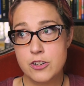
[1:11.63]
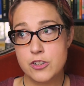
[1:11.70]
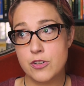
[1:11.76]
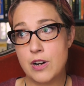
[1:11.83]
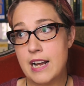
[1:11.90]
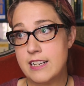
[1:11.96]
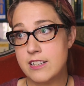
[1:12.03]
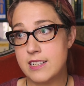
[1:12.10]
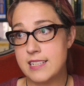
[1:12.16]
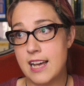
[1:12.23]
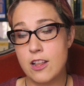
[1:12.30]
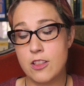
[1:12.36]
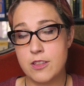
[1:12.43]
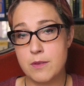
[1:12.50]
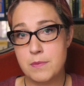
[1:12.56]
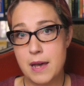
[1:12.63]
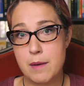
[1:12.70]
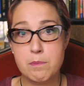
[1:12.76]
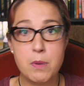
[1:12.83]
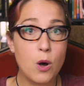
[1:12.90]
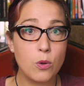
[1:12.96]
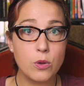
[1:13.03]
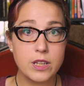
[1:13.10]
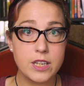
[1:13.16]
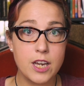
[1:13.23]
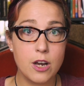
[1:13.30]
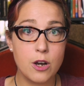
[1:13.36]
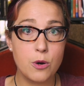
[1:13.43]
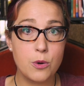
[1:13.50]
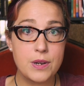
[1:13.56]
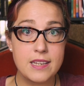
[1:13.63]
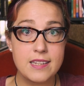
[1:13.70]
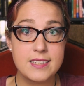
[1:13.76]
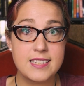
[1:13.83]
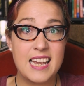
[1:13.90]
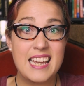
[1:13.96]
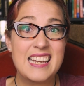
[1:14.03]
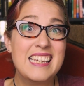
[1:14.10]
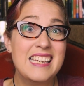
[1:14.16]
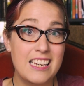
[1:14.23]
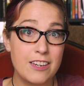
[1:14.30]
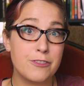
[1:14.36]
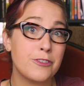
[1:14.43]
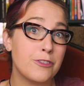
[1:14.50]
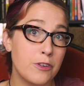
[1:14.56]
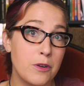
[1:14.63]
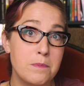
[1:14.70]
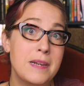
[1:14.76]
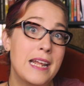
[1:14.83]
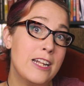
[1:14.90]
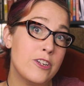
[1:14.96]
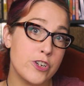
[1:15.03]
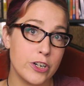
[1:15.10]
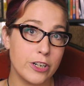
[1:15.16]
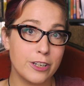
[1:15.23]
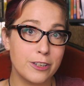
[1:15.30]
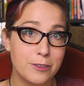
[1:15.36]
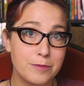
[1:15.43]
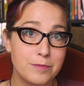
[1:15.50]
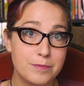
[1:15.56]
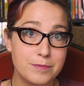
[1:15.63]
trying to tell them that polio is a gift from nature.